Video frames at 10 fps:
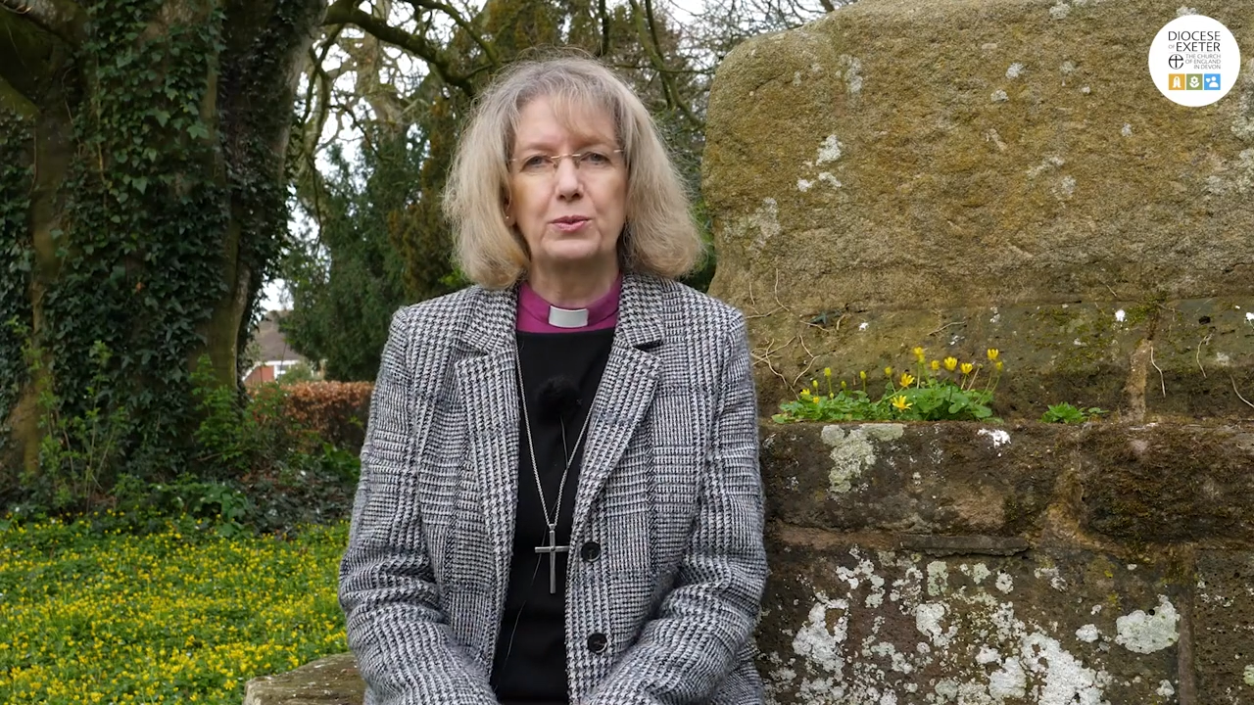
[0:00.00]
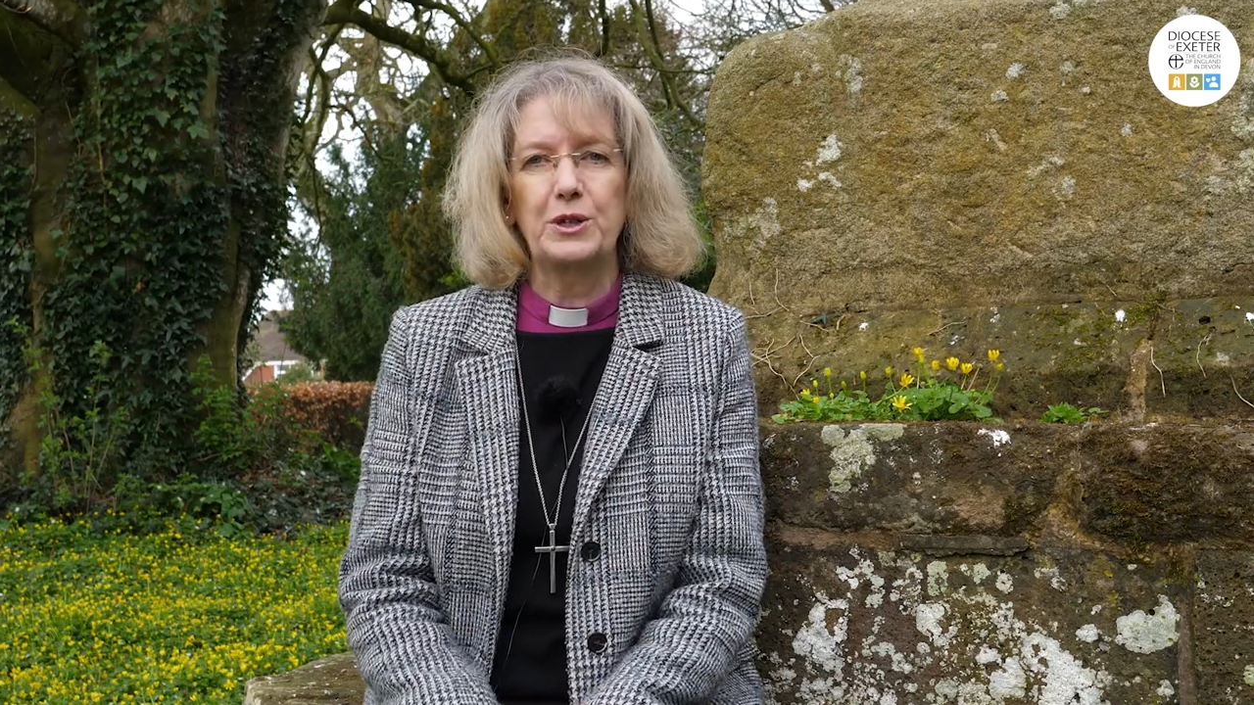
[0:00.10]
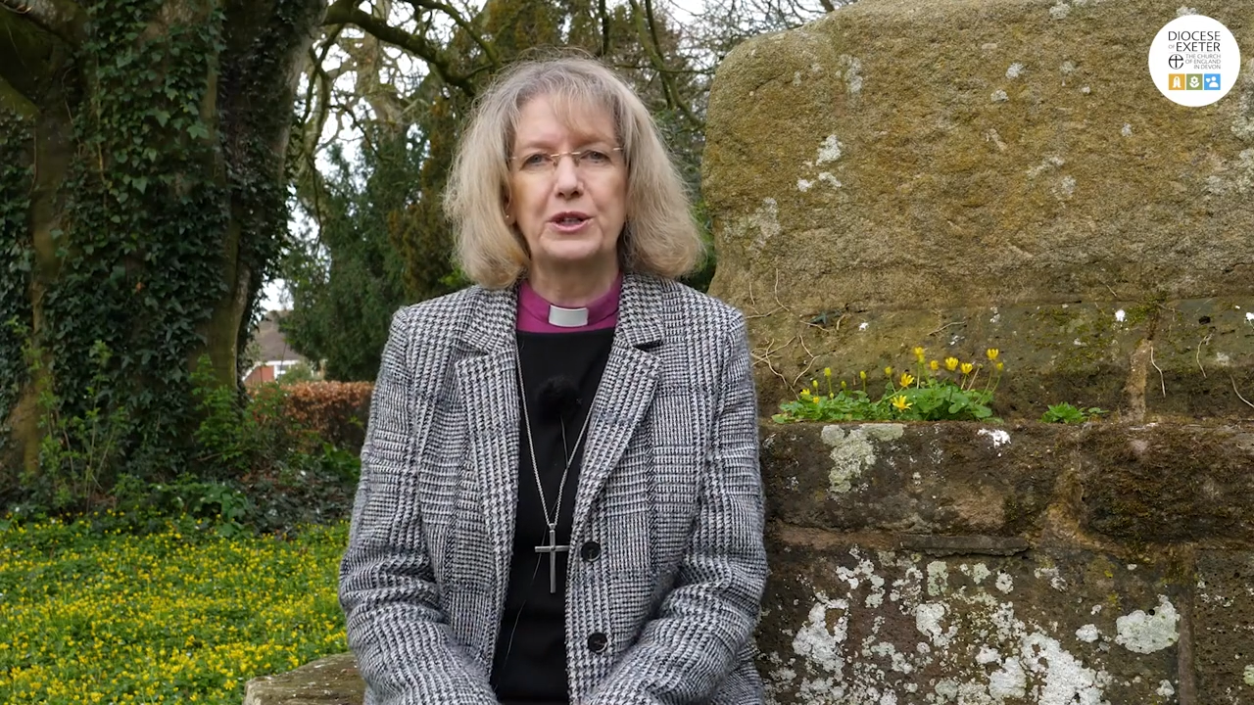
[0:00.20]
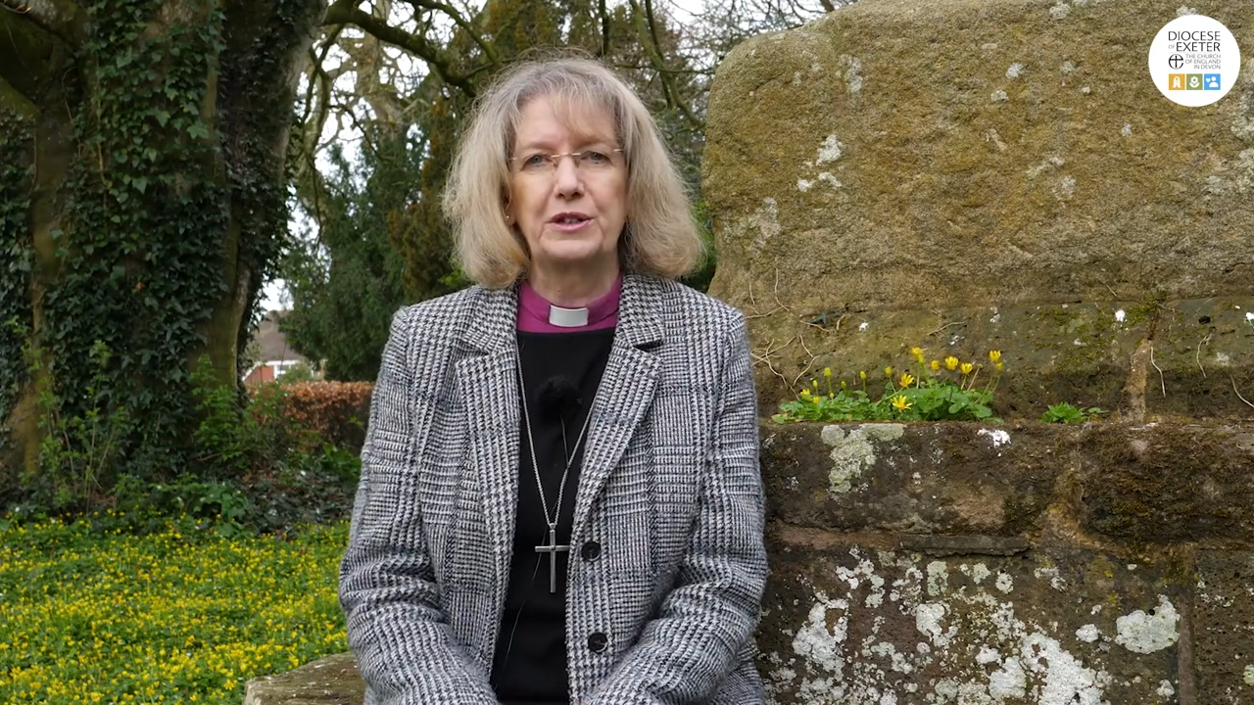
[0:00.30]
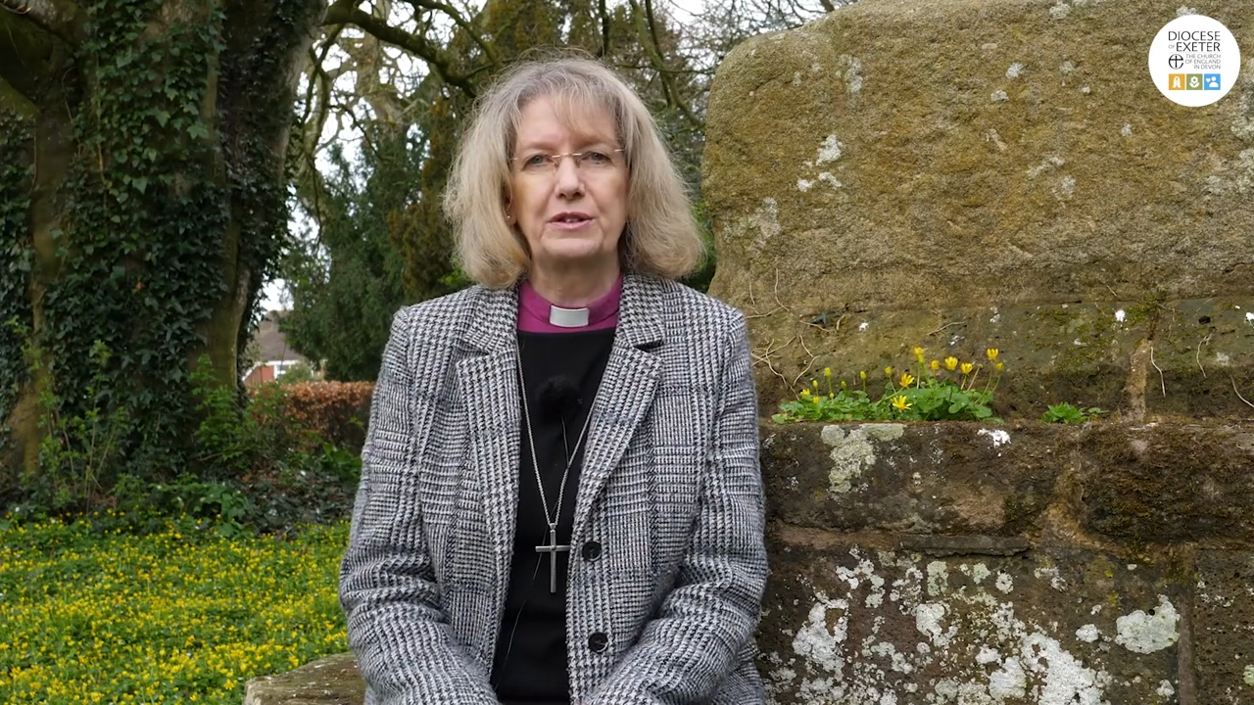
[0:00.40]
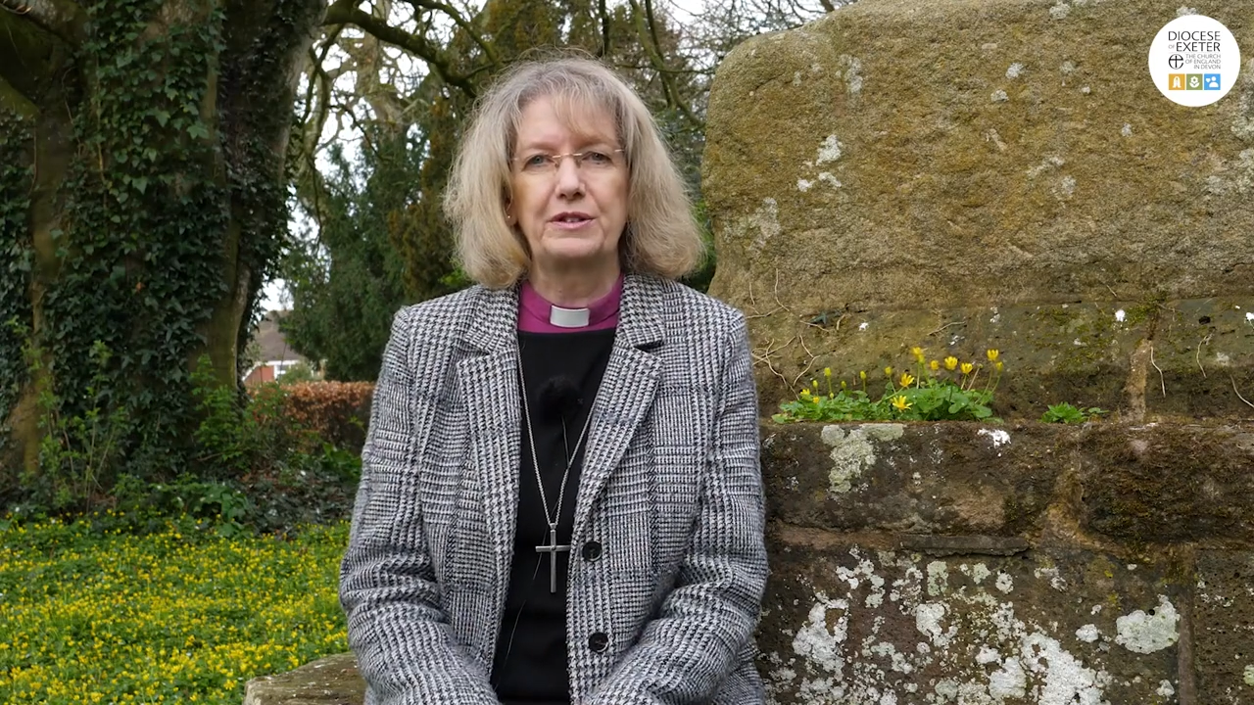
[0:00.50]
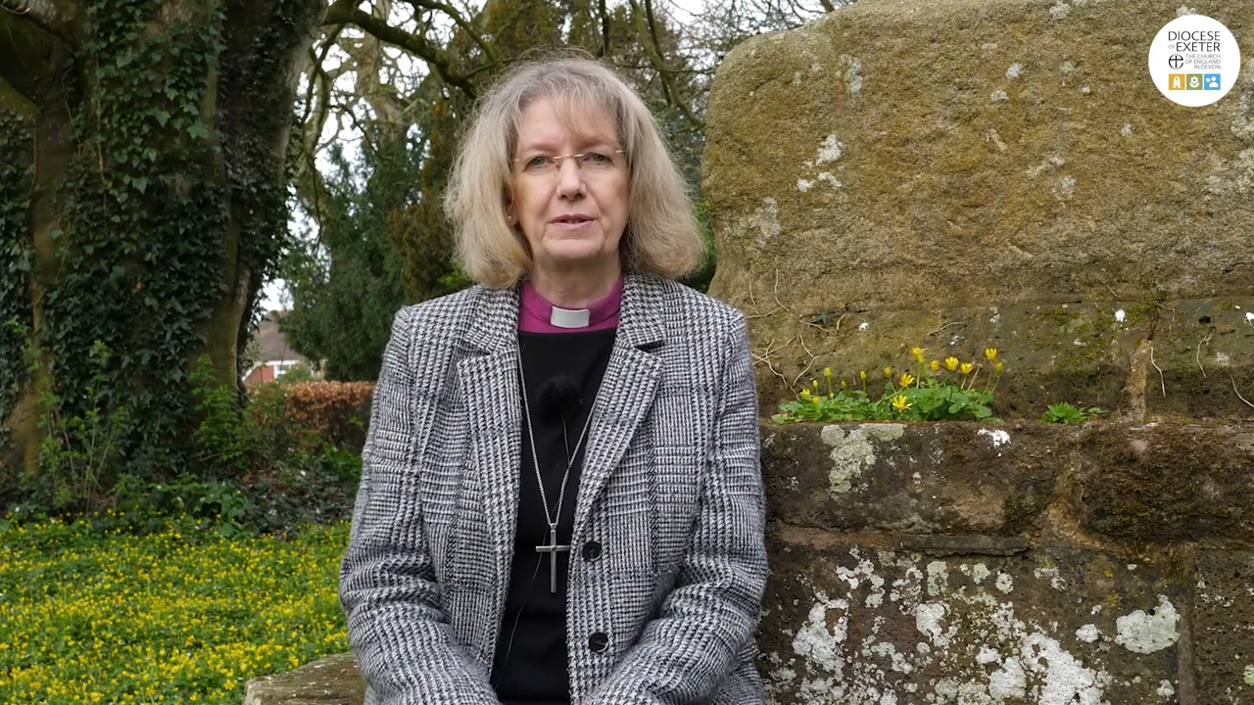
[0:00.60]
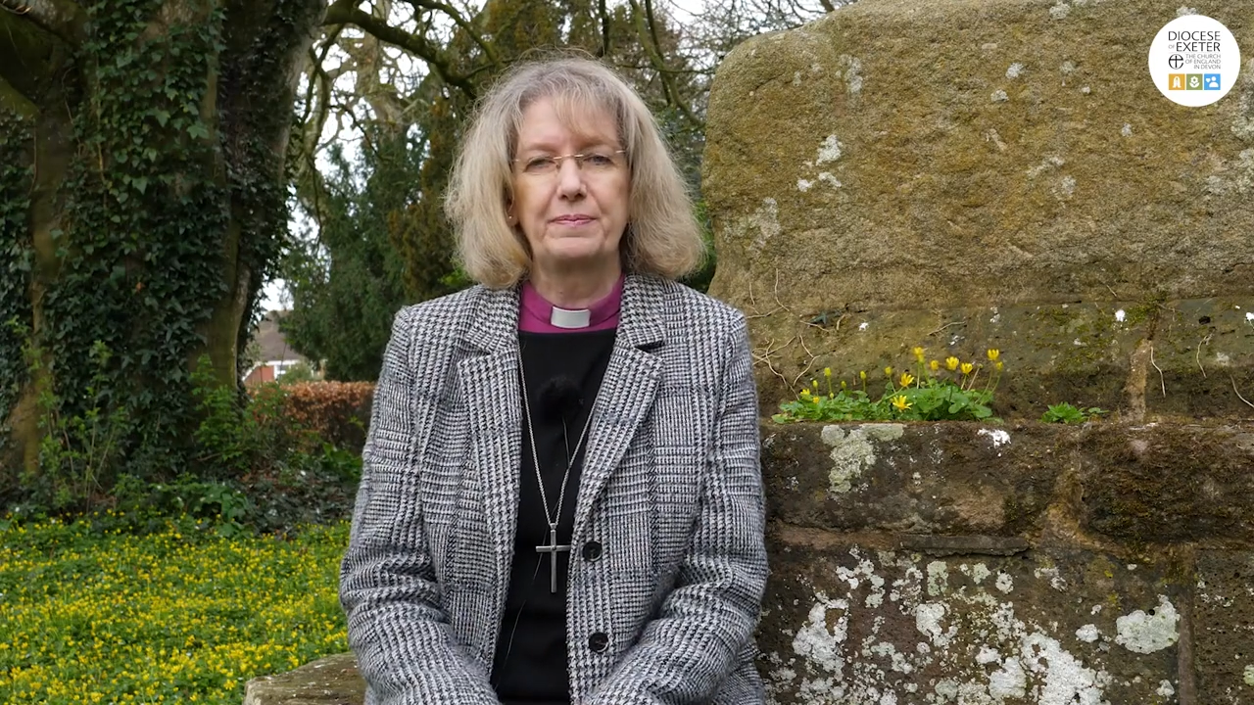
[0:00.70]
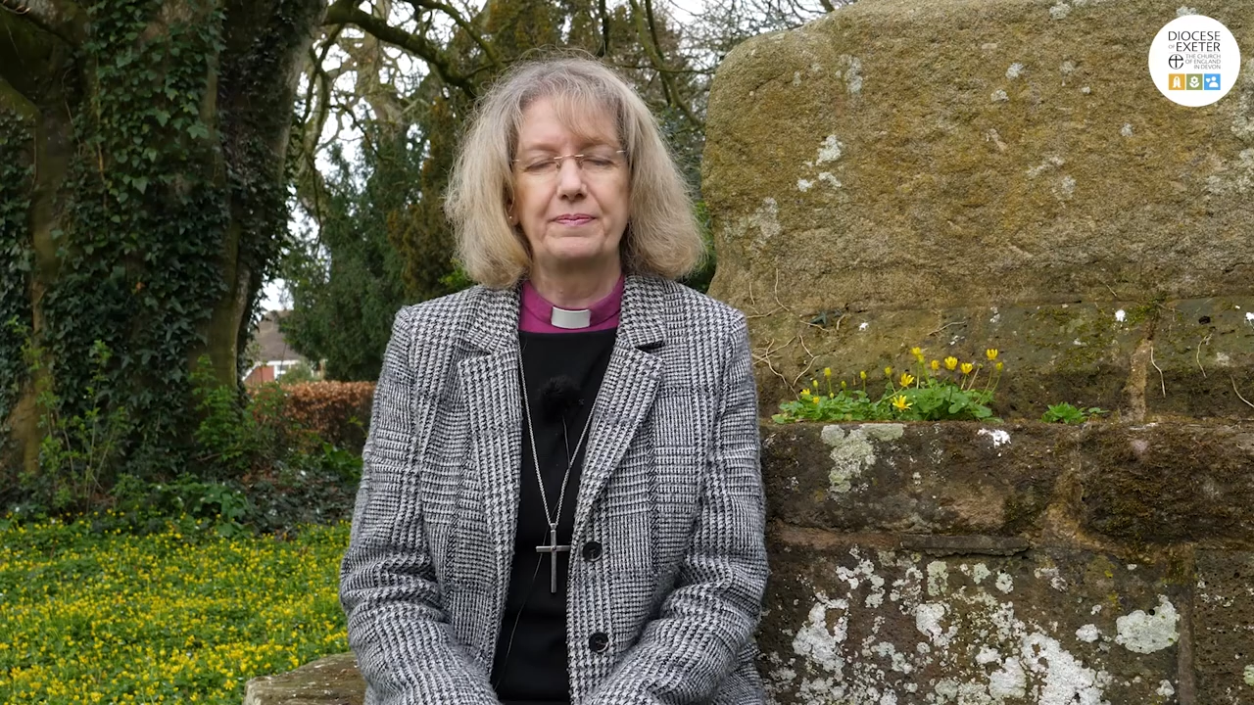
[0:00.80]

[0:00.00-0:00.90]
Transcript: world.